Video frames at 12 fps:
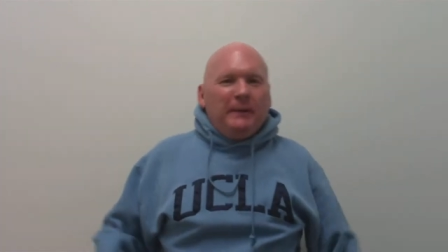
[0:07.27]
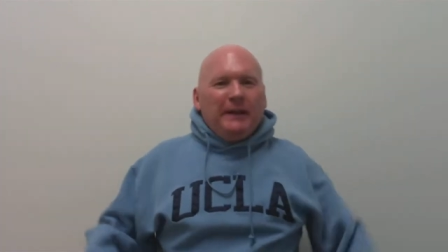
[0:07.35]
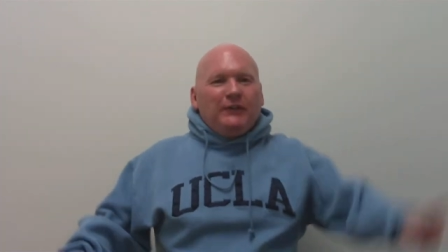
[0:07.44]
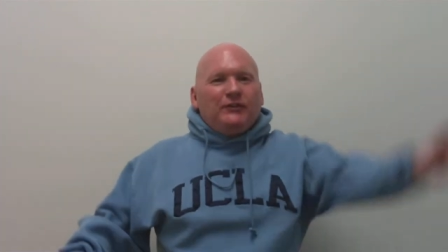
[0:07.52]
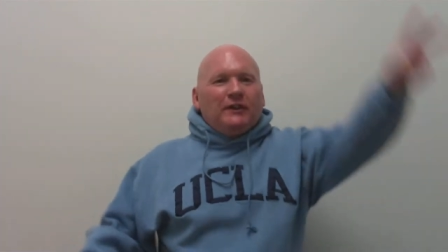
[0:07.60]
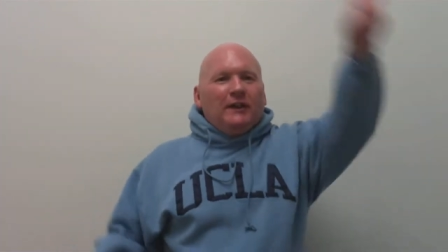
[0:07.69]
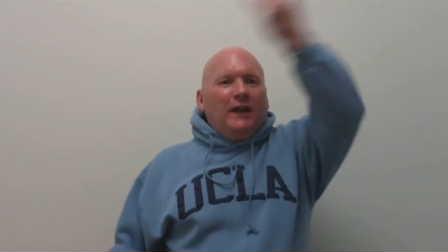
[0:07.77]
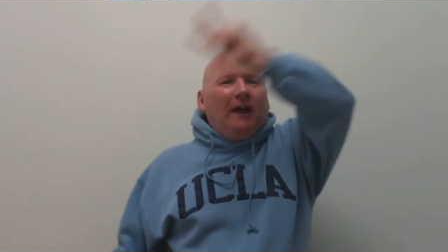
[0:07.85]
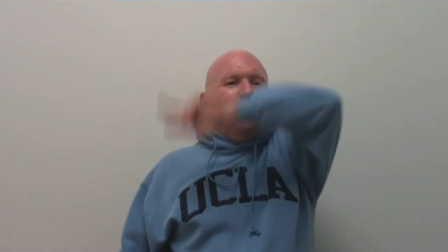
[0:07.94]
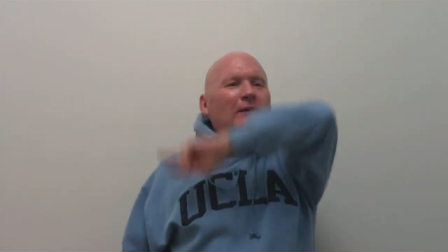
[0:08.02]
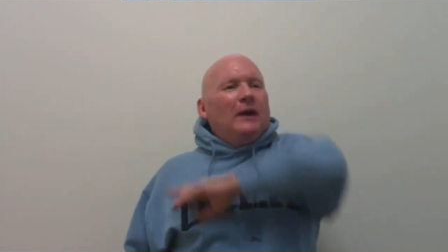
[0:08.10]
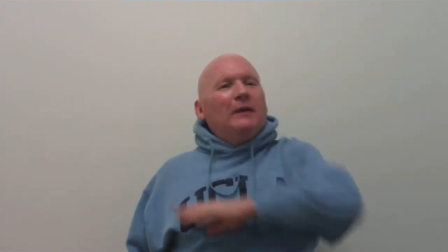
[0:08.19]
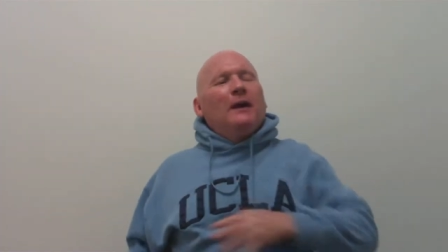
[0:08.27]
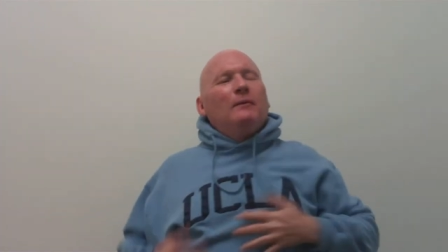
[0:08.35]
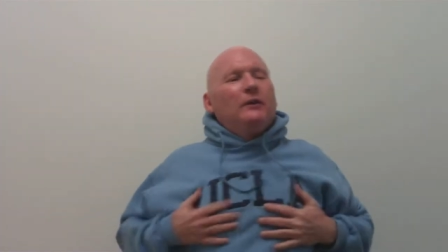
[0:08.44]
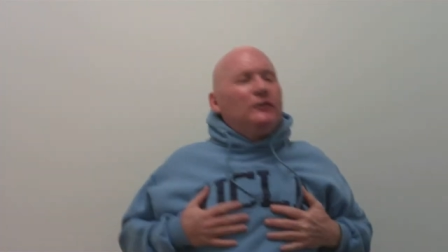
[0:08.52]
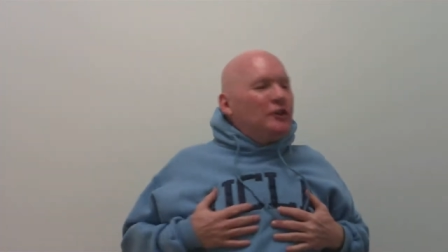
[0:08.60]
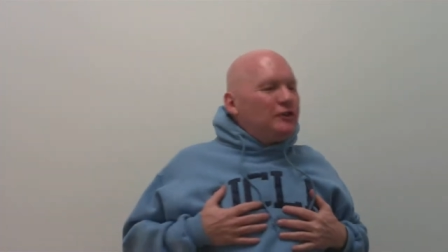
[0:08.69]
Peace and love. I, am
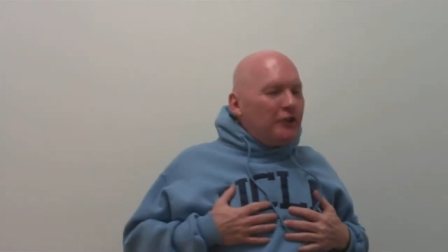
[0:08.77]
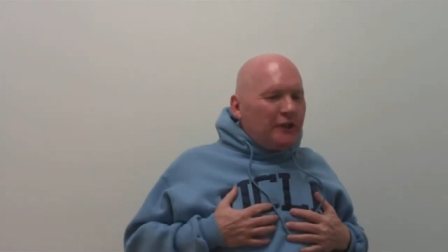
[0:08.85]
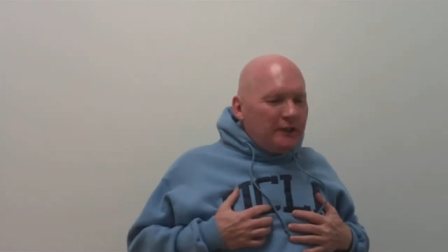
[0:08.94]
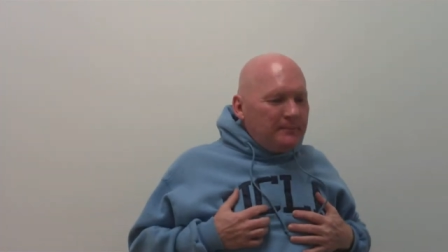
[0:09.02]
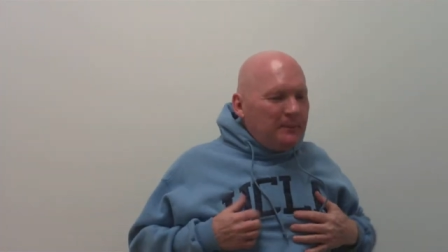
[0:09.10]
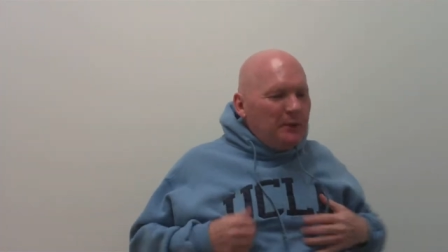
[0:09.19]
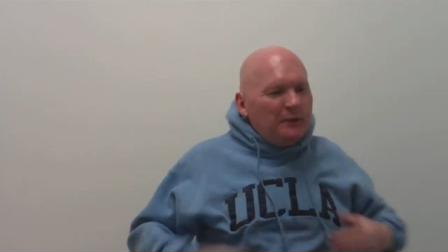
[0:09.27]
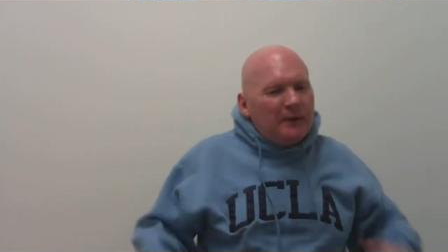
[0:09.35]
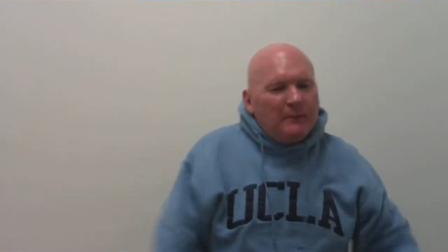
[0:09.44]
in such a good mood.